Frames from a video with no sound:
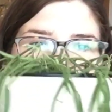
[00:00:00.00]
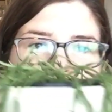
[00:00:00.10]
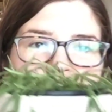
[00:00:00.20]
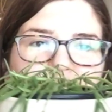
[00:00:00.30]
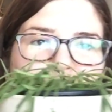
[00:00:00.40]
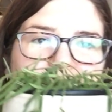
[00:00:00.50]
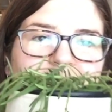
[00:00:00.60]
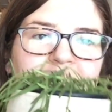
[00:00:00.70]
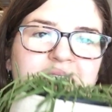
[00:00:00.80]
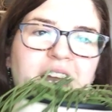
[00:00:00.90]
my Hoya
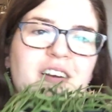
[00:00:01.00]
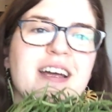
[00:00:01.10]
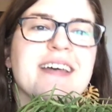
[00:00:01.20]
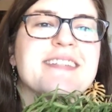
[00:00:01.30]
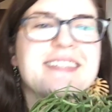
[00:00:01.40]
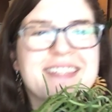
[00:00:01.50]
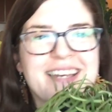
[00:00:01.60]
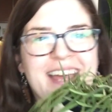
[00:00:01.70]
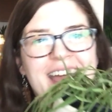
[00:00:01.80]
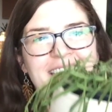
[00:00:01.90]
linearis.
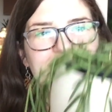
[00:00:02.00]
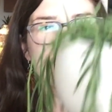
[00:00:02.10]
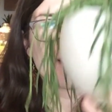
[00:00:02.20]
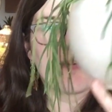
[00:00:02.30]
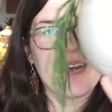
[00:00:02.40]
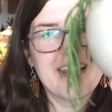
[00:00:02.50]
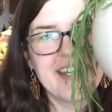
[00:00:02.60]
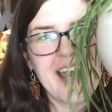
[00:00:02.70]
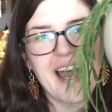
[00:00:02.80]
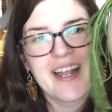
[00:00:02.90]
This
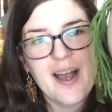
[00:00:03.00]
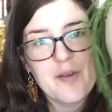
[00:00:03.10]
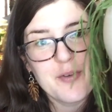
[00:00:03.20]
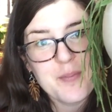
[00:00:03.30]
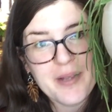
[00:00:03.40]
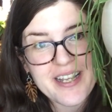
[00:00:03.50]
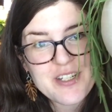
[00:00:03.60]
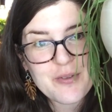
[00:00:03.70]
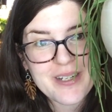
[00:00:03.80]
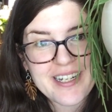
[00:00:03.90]
one I got from
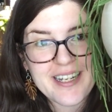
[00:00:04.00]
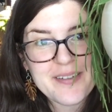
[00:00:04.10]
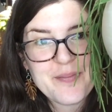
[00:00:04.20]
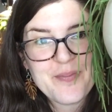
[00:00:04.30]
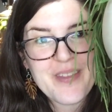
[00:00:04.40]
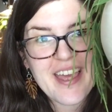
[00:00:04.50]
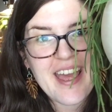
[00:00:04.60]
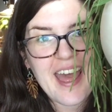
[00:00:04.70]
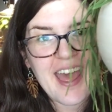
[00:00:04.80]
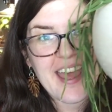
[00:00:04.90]
Plantarina,
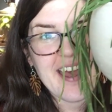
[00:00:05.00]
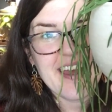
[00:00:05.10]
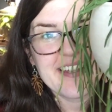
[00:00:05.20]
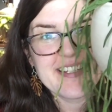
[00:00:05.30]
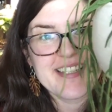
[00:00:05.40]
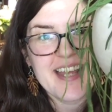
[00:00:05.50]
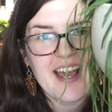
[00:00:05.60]
and